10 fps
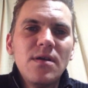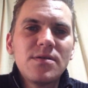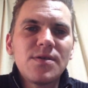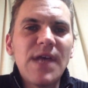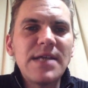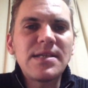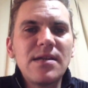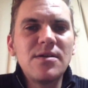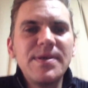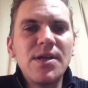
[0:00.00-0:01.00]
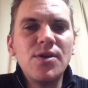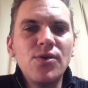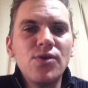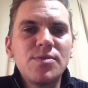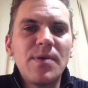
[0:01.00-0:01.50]
So that's a little bit of
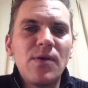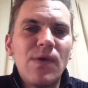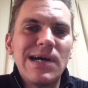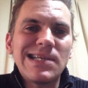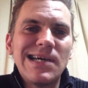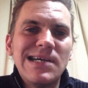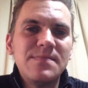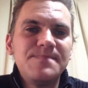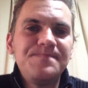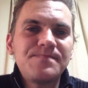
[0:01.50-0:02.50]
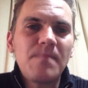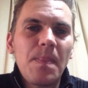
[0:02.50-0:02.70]
news about what I'm